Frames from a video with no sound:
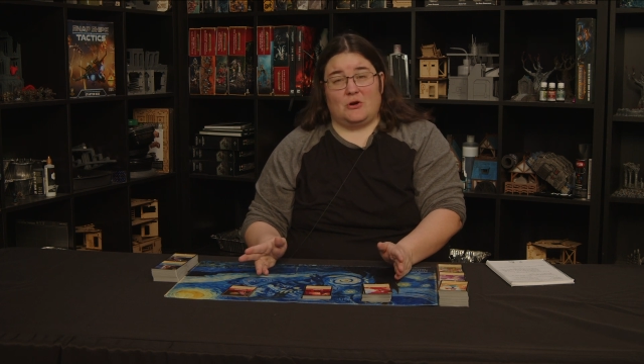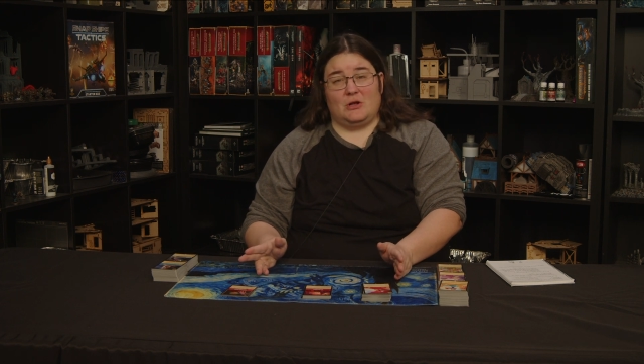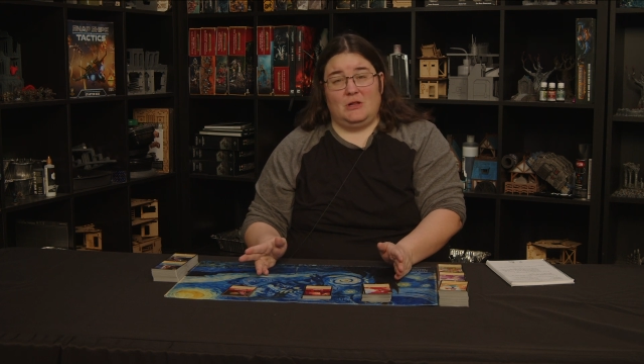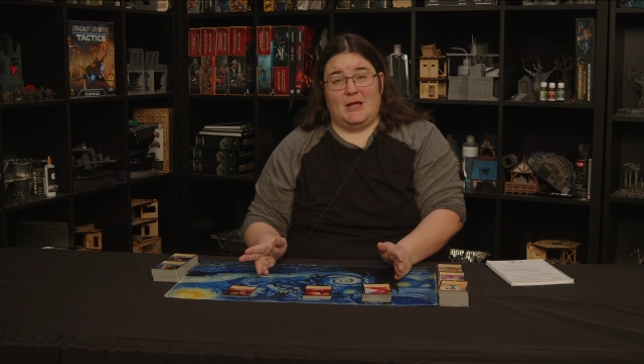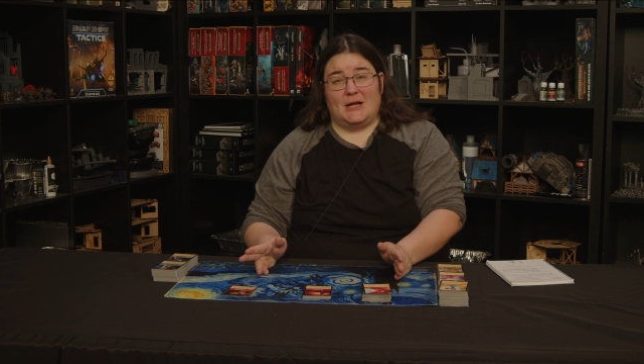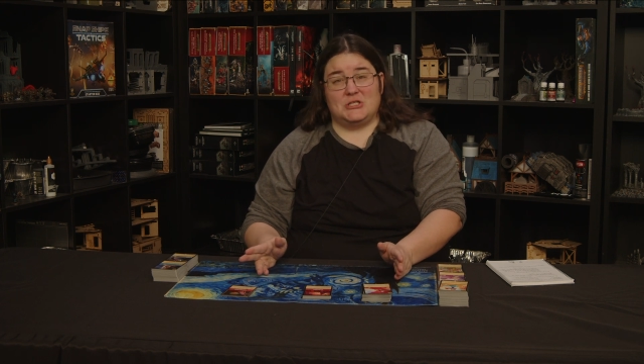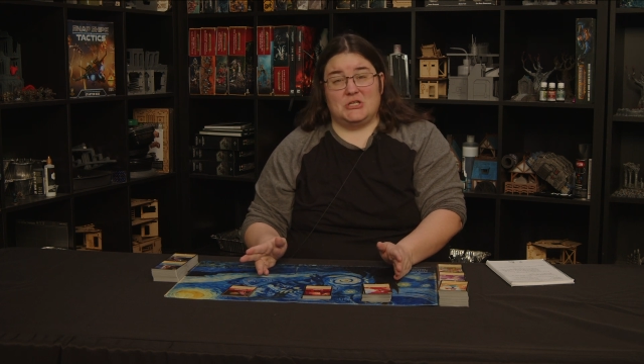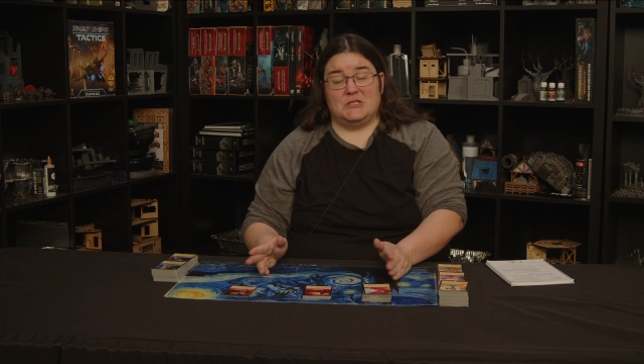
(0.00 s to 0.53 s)

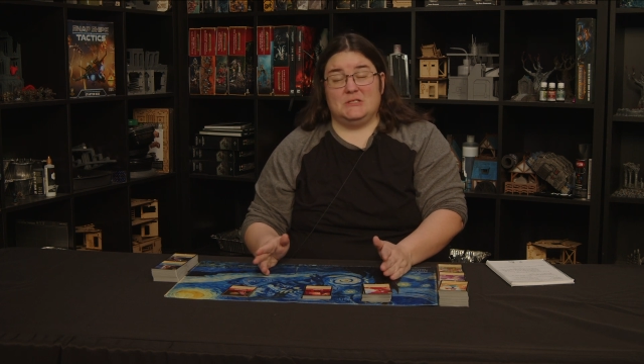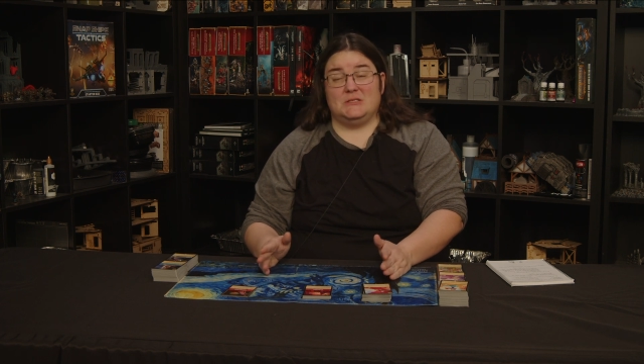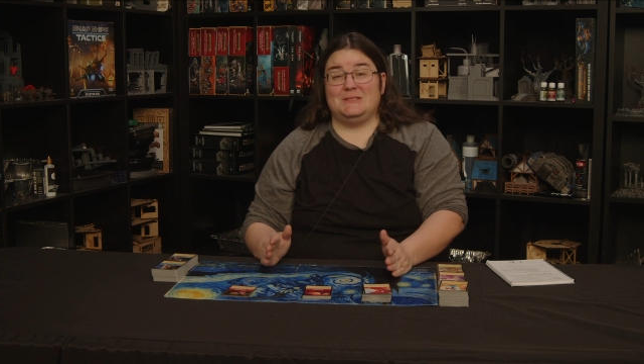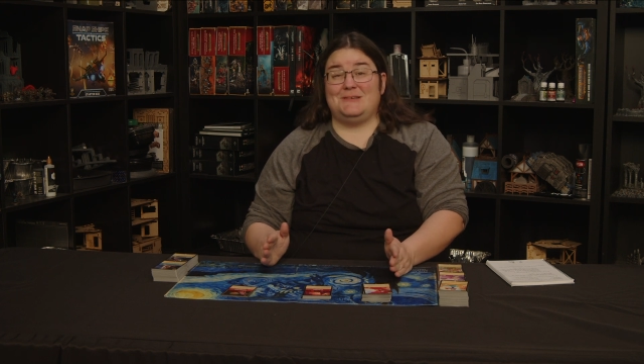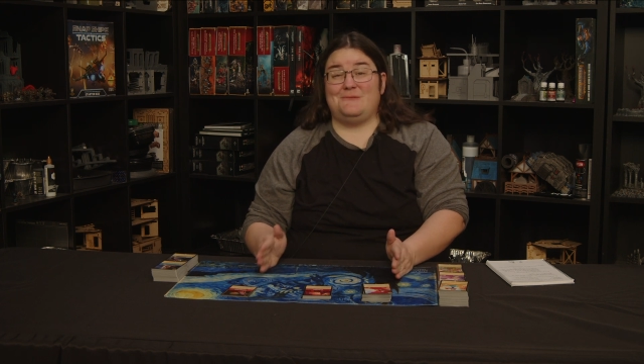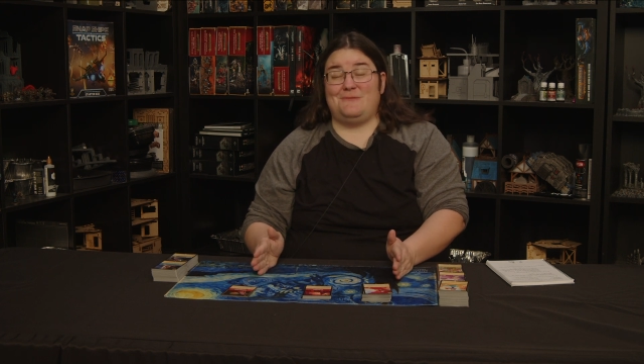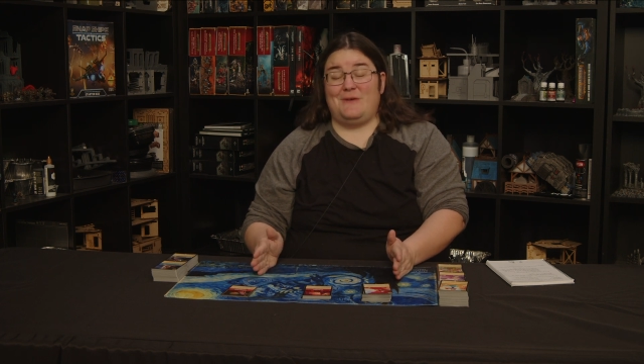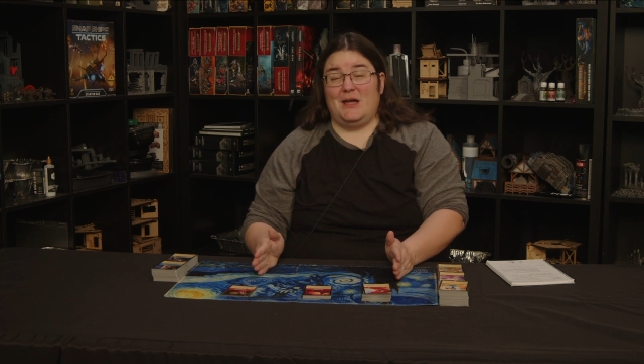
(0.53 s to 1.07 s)
collection
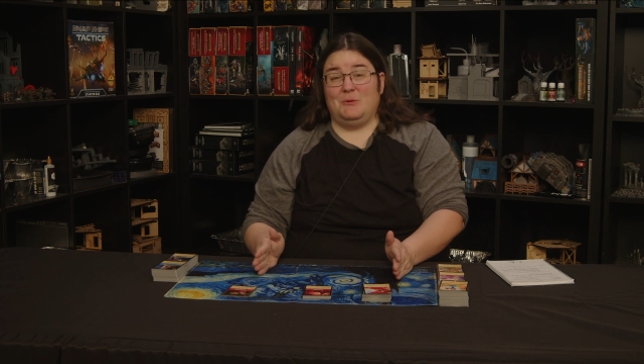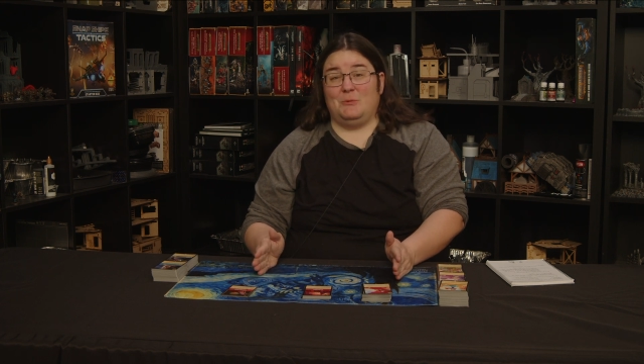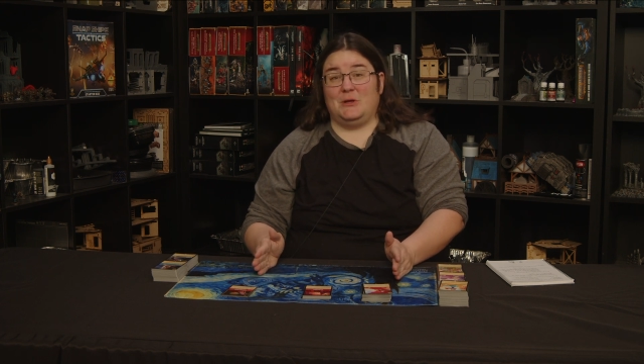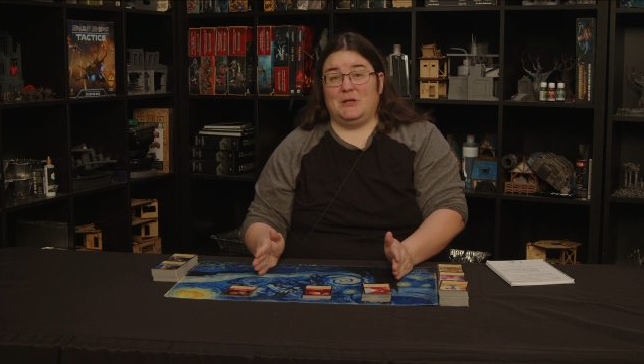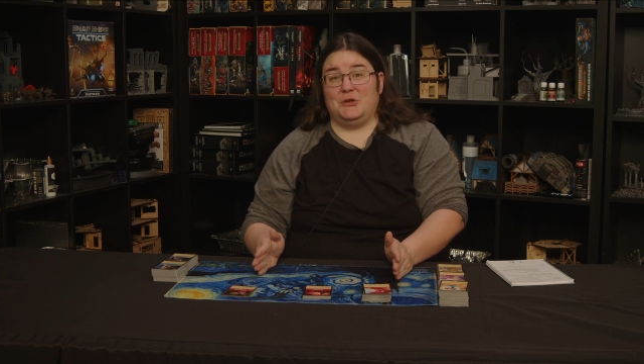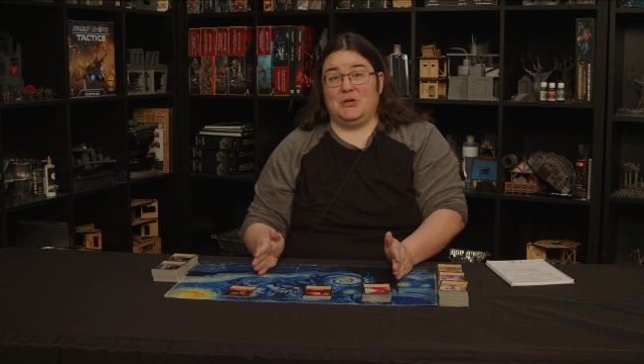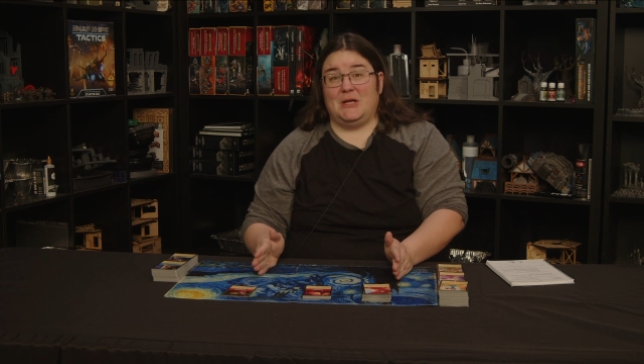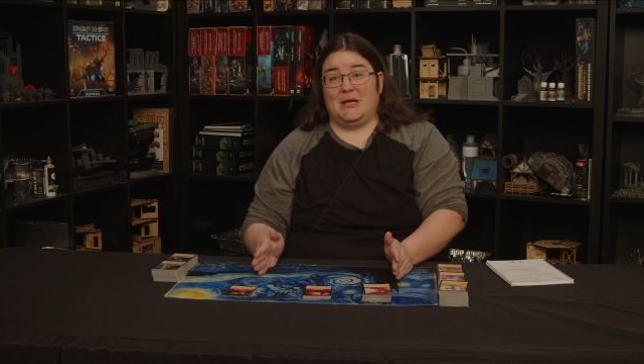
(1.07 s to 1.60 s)
to find what
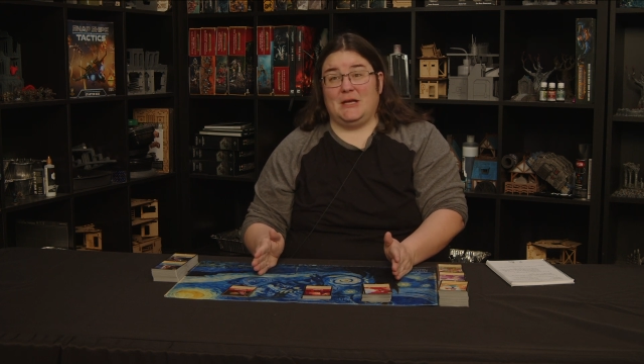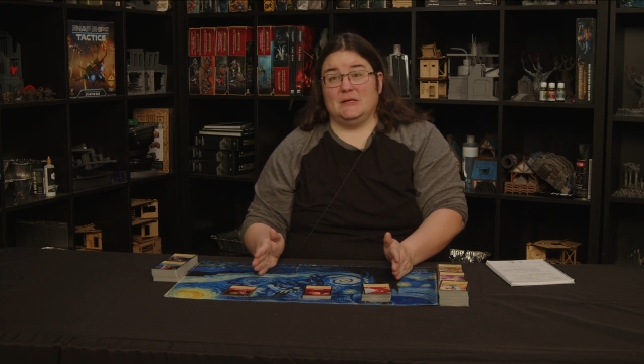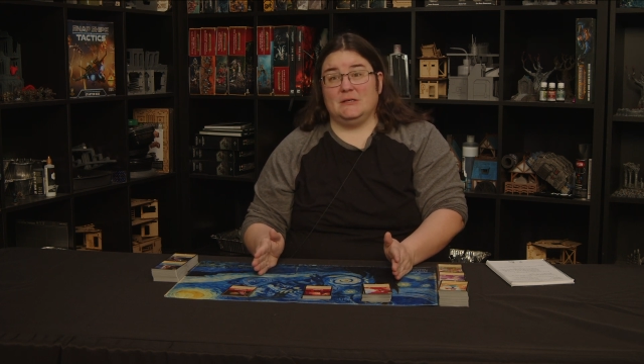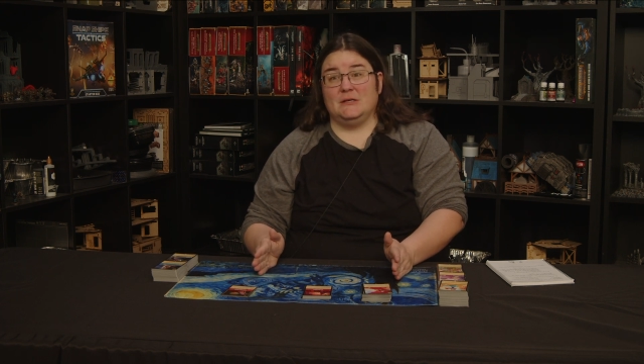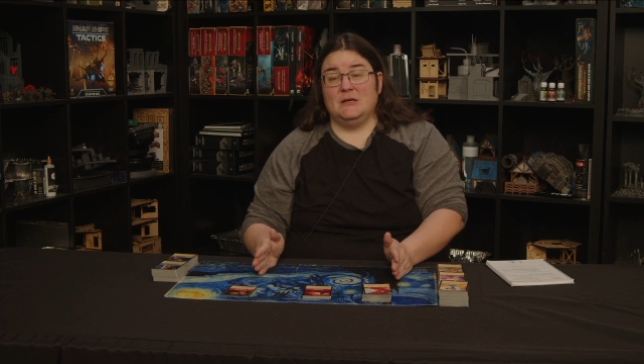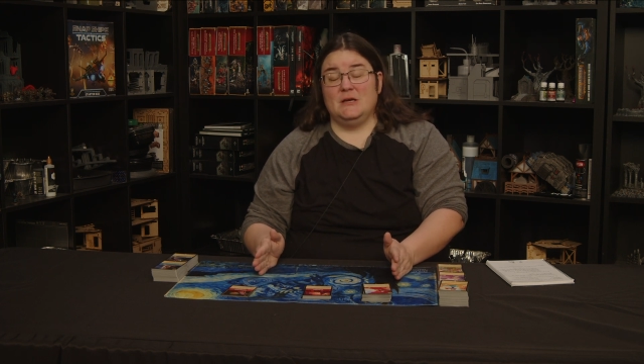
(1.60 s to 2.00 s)
you need.